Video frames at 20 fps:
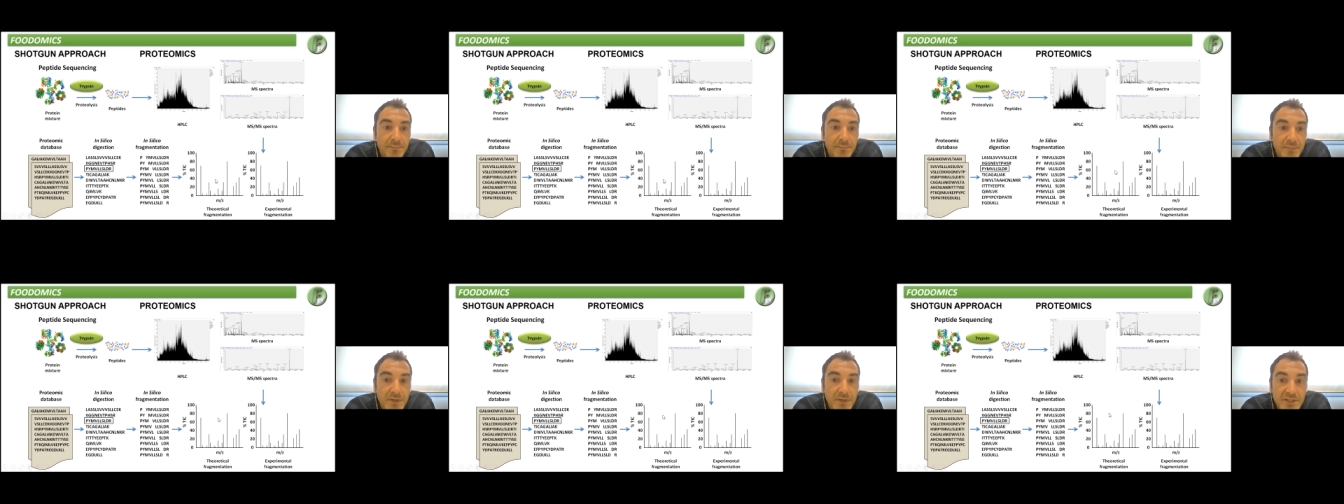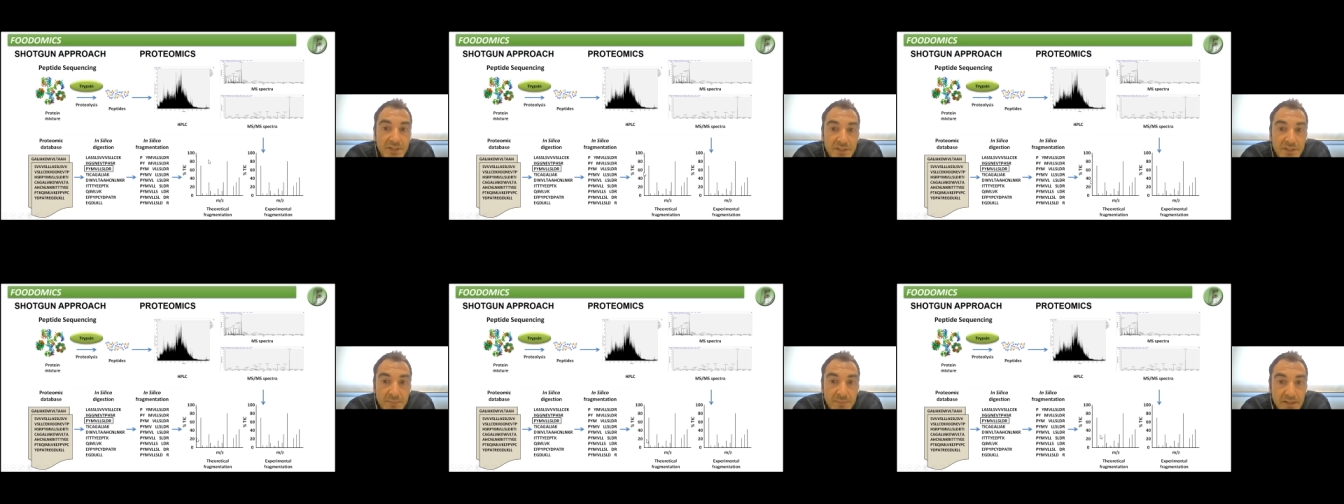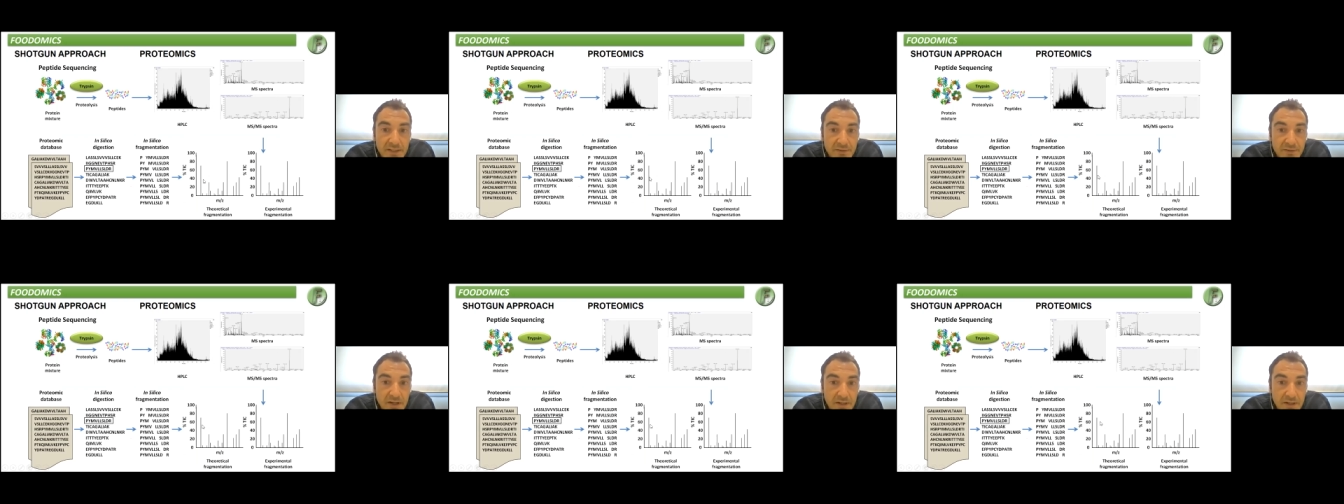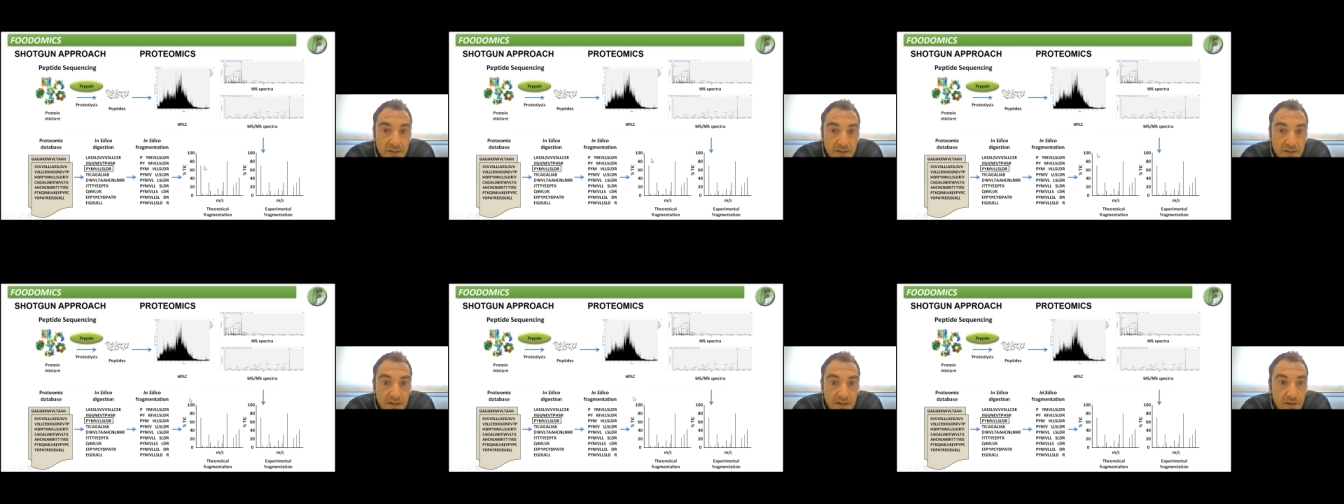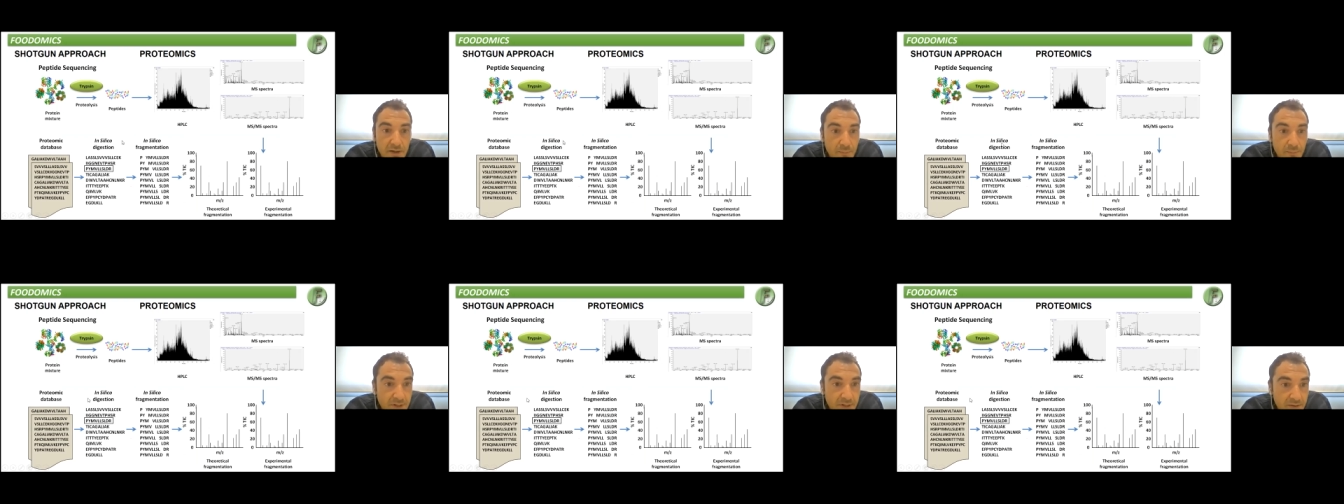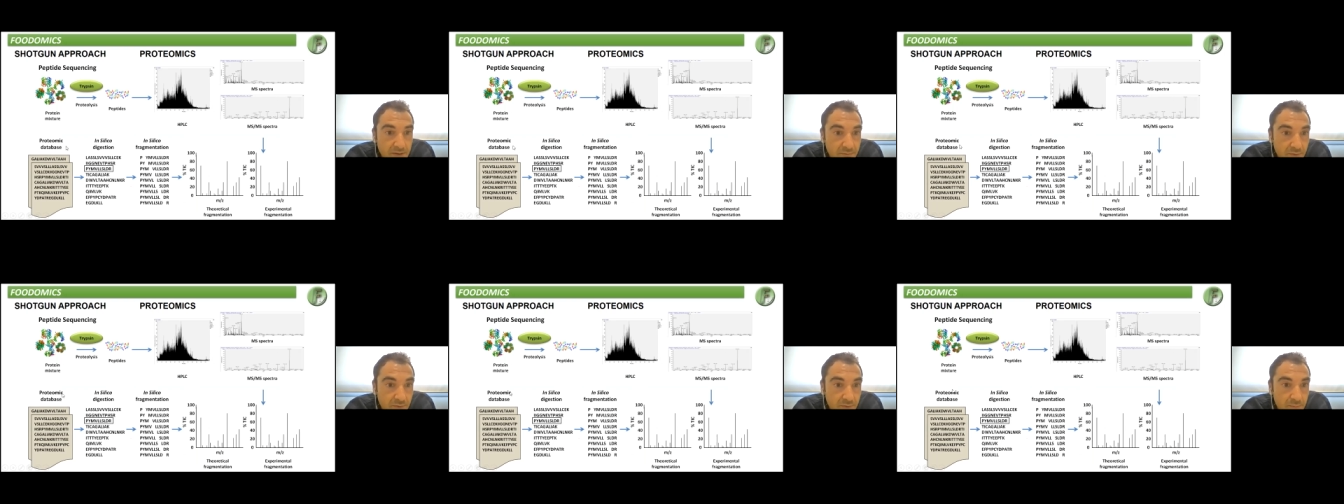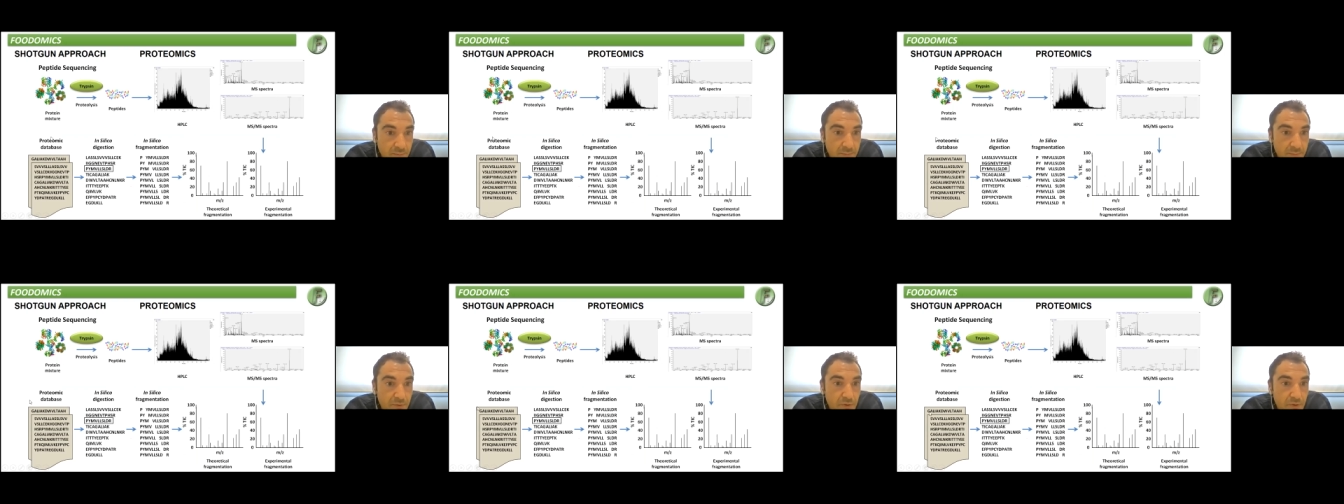These spectra are obtained
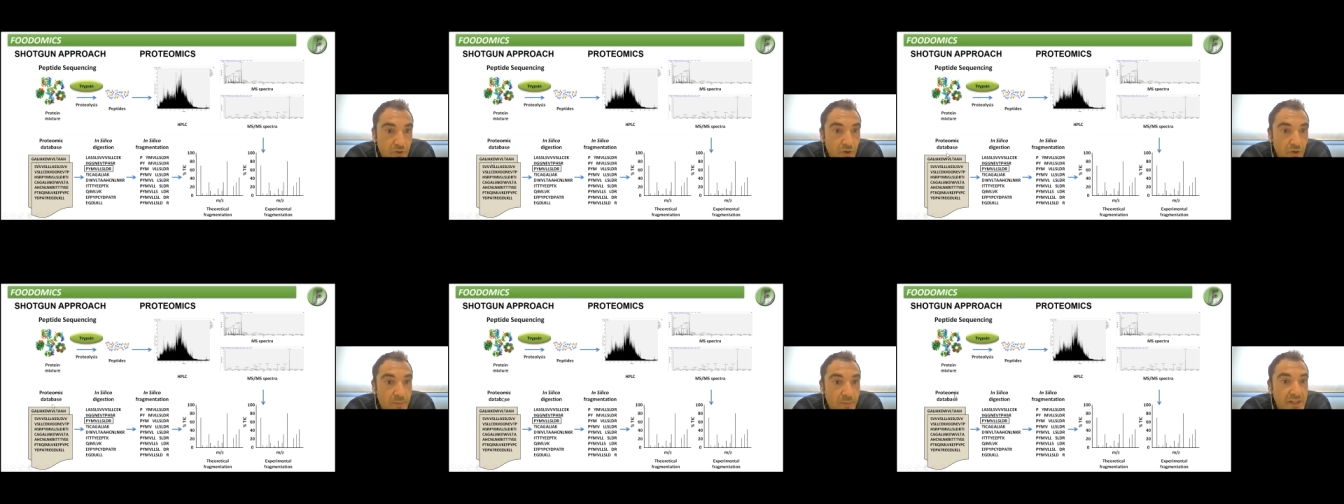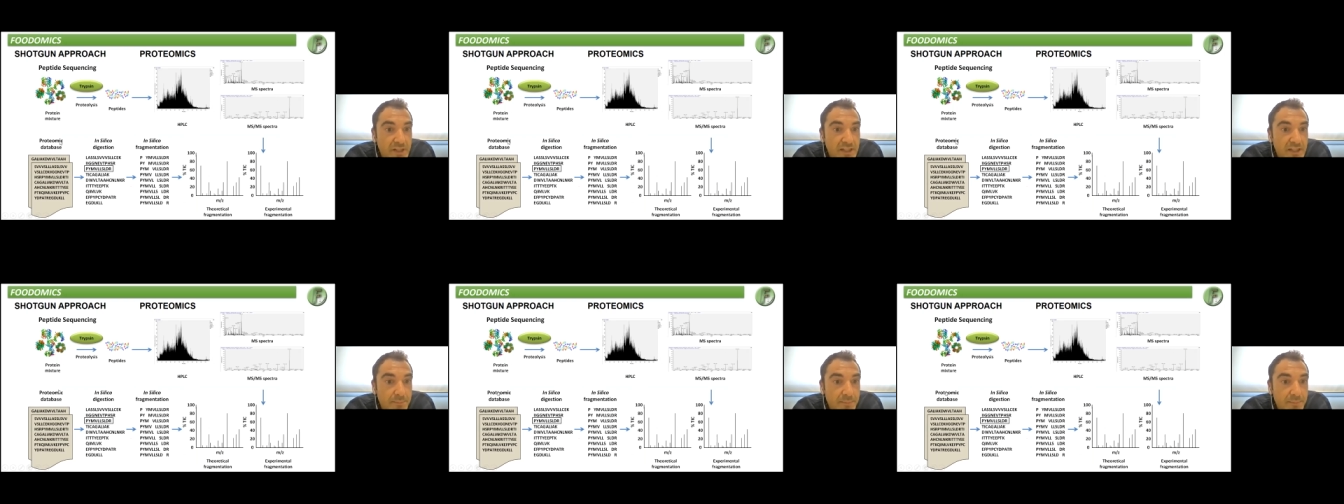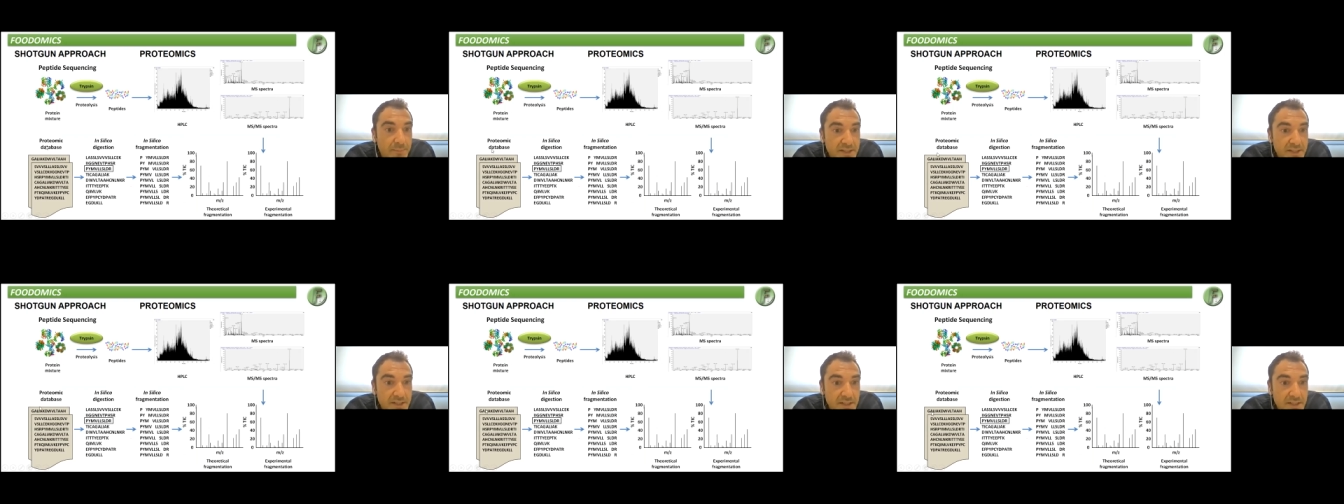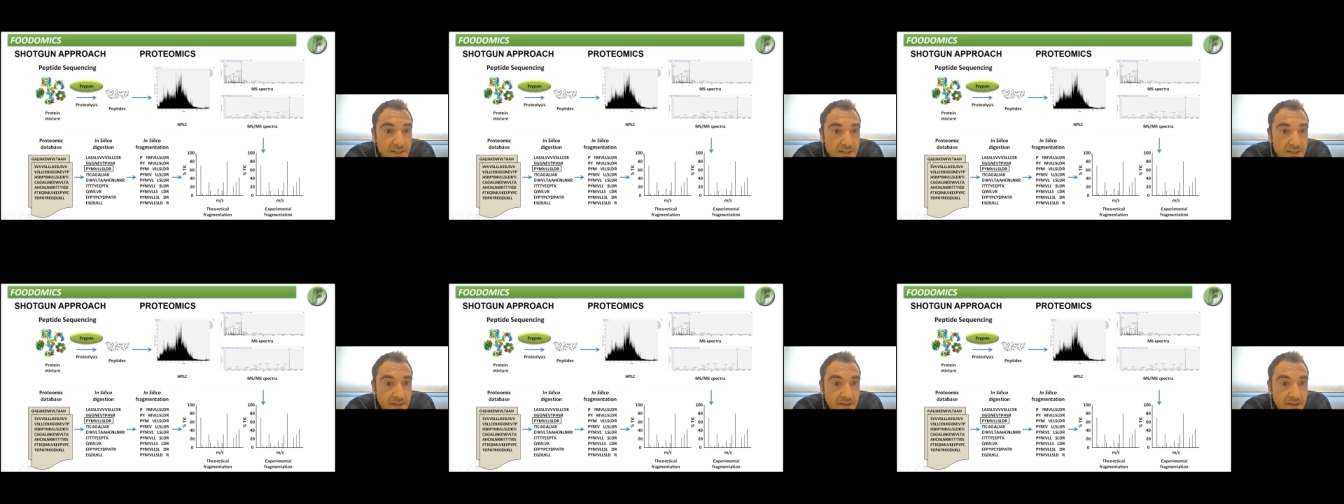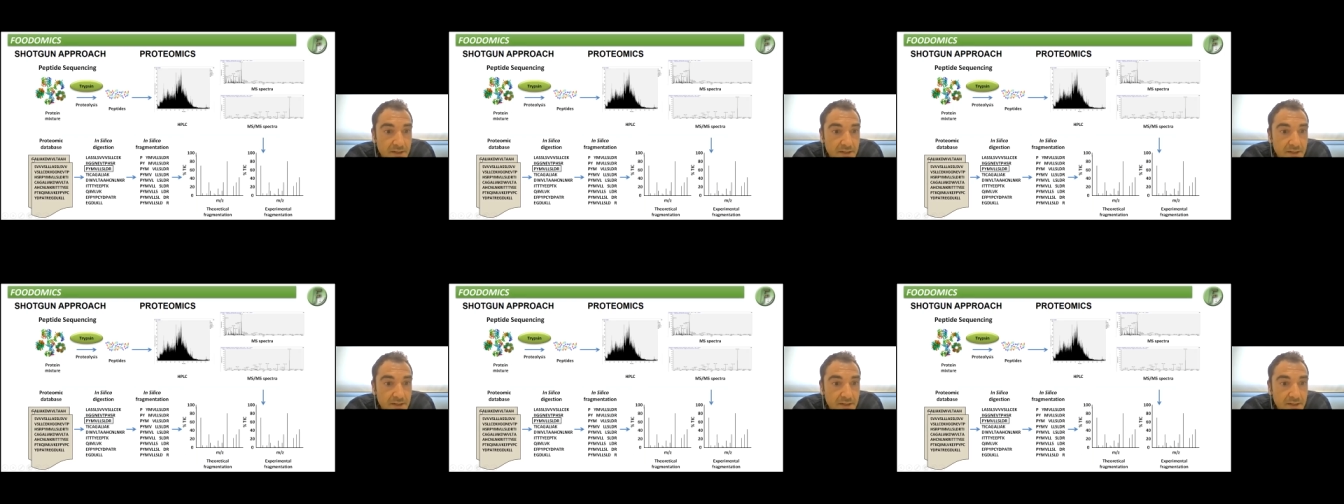from proteomic databases,